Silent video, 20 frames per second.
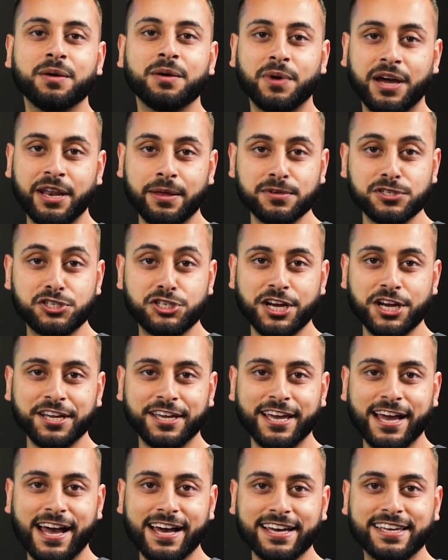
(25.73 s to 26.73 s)
My name is Jay
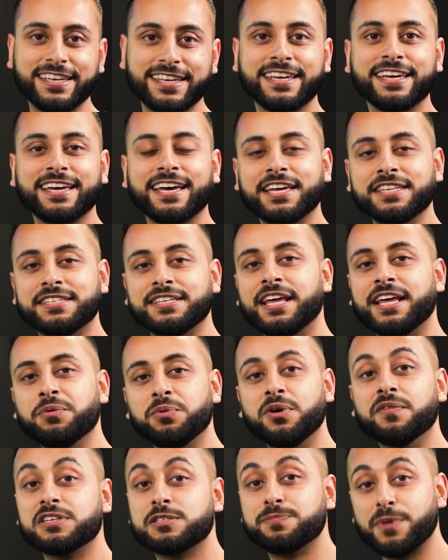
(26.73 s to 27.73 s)
Cack, and today
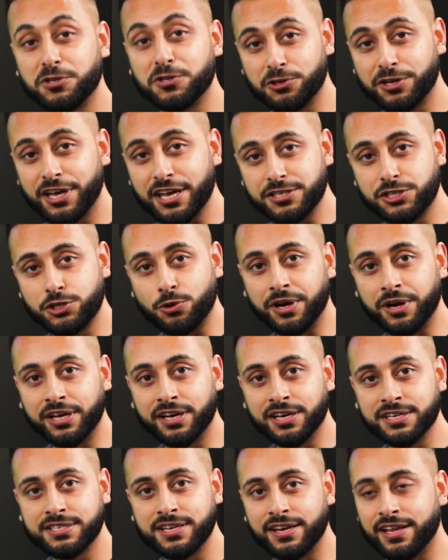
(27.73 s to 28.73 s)
we have a special guest
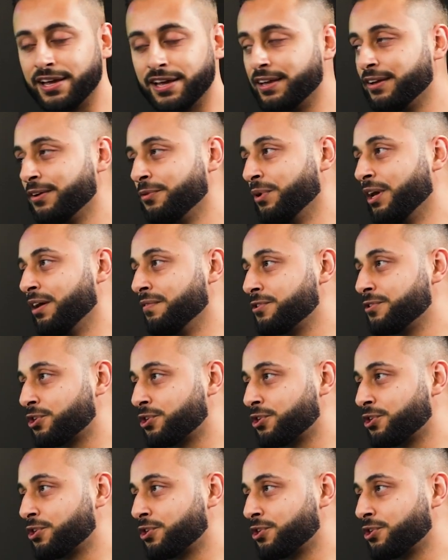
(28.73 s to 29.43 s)
joining us today. We have